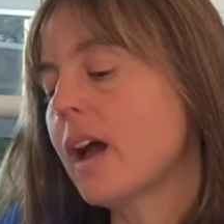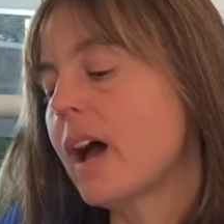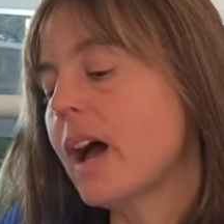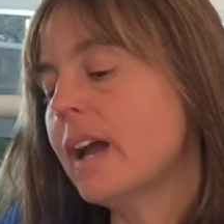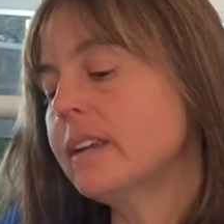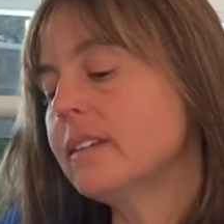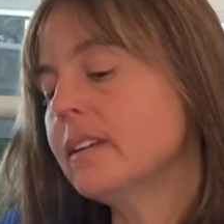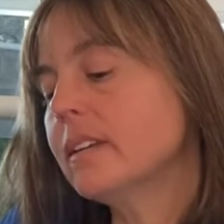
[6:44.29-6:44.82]

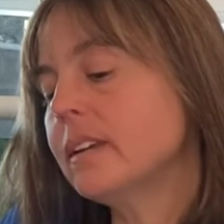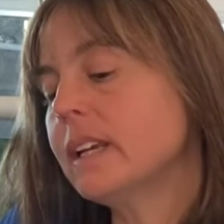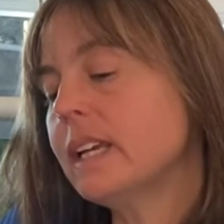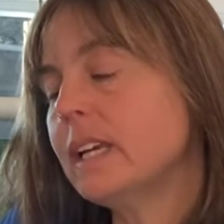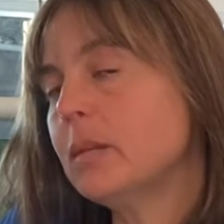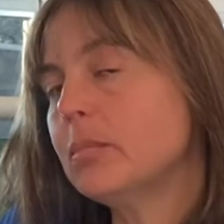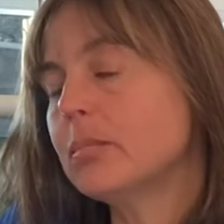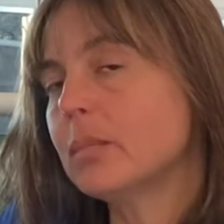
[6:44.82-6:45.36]
I tend to
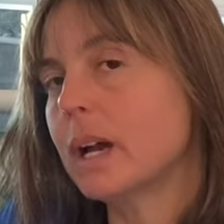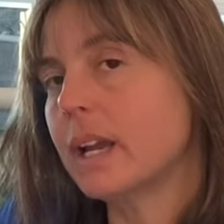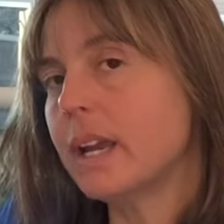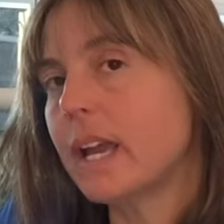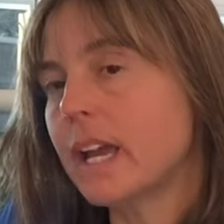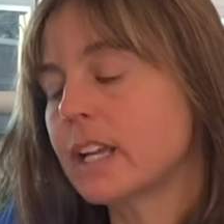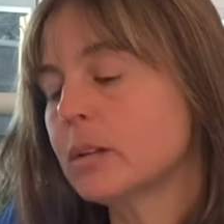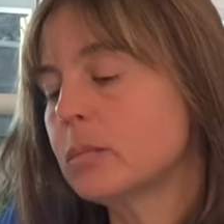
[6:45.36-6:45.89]
keep my
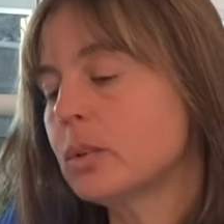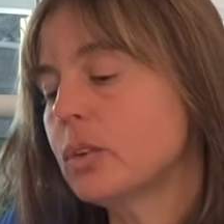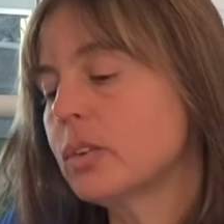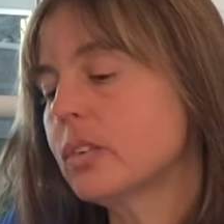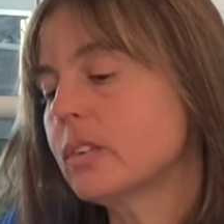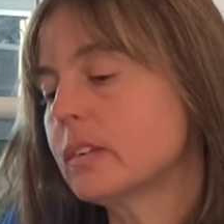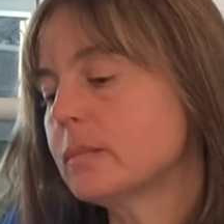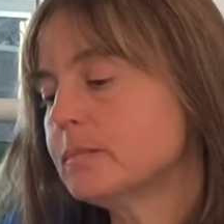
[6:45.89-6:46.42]
animals,